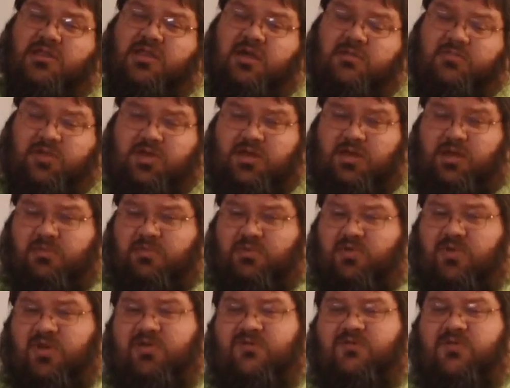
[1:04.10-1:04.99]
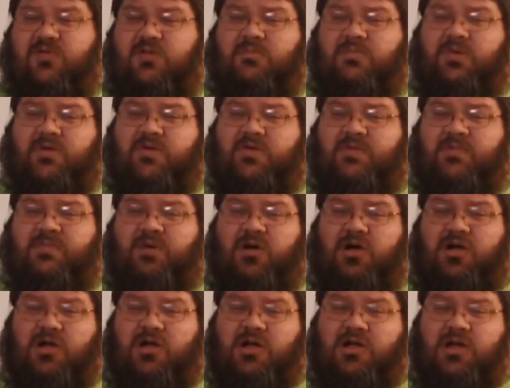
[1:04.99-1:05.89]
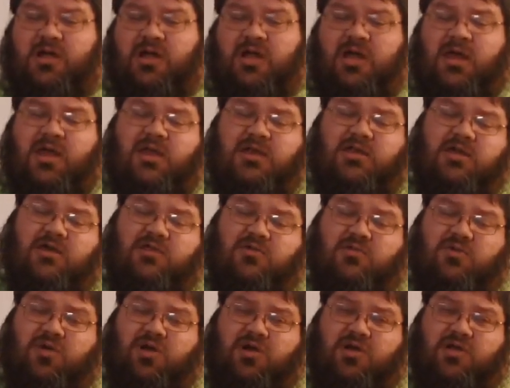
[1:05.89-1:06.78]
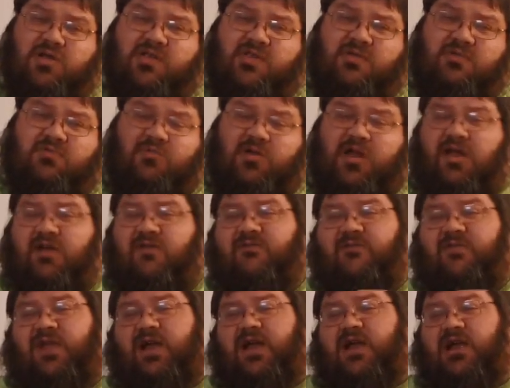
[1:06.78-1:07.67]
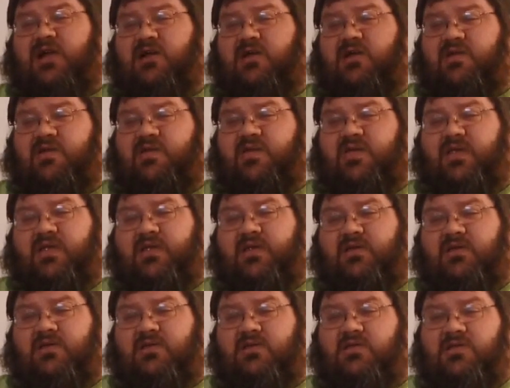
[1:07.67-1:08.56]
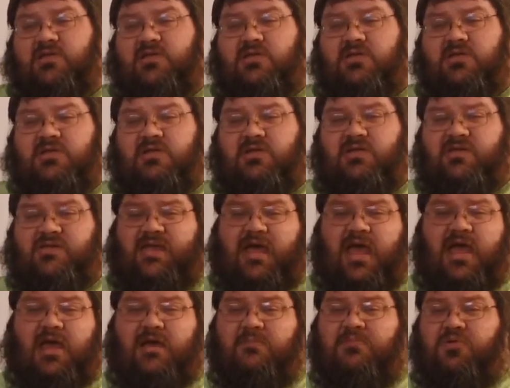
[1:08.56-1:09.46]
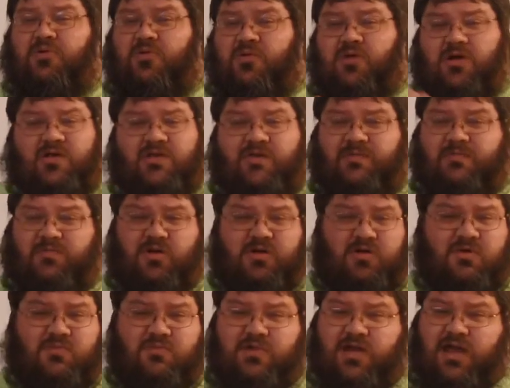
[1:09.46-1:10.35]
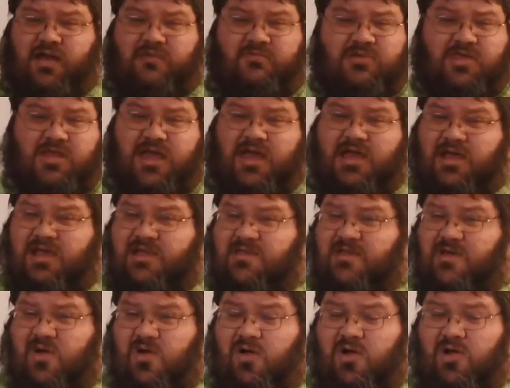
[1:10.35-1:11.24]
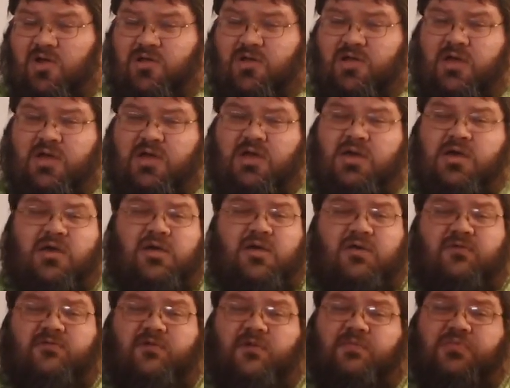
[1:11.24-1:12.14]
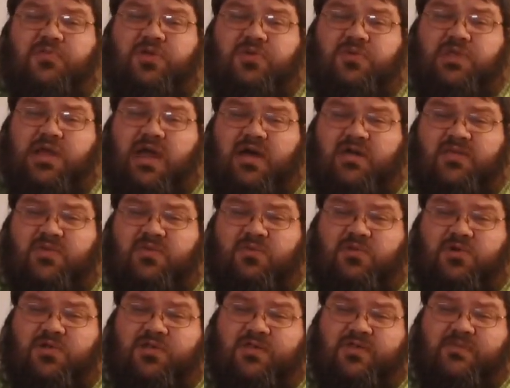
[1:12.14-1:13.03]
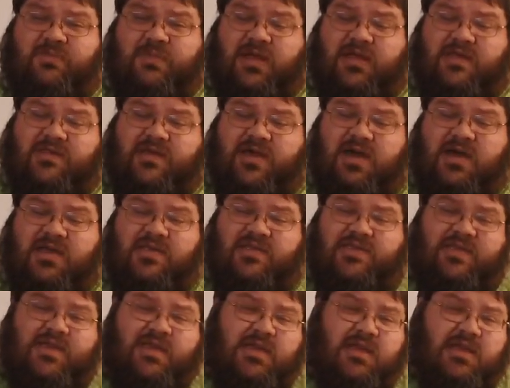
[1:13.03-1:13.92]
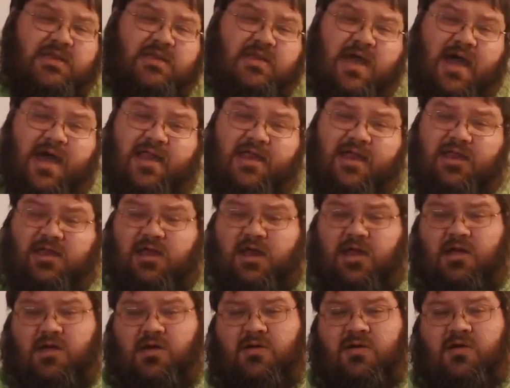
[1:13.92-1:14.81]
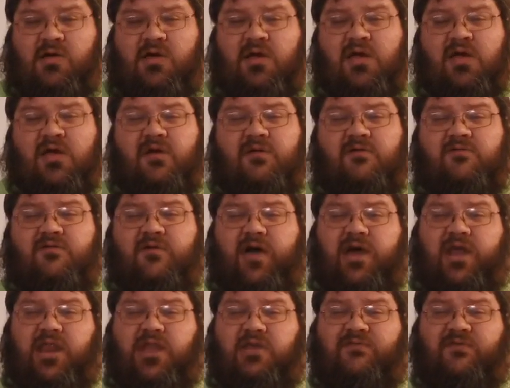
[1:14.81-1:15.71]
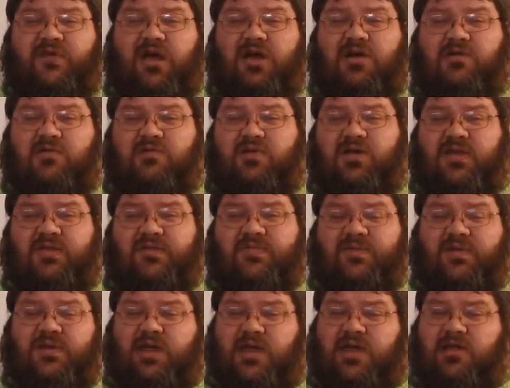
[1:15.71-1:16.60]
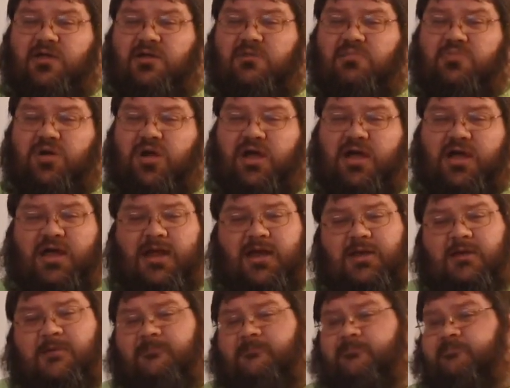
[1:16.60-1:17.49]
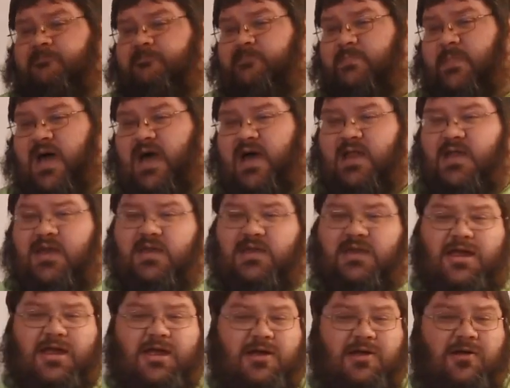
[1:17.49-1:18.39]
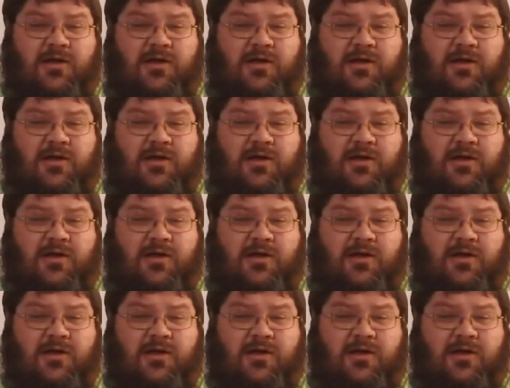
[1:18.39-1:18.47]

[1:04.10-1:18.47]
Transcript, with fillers: WWE for the most part. In other words, Ric Flair's Zack Peresper, whatever the heck it's called, from 2001 to Space Odyssey, not in there. Flight of the Valkyries for Daniel Bryan, not in there.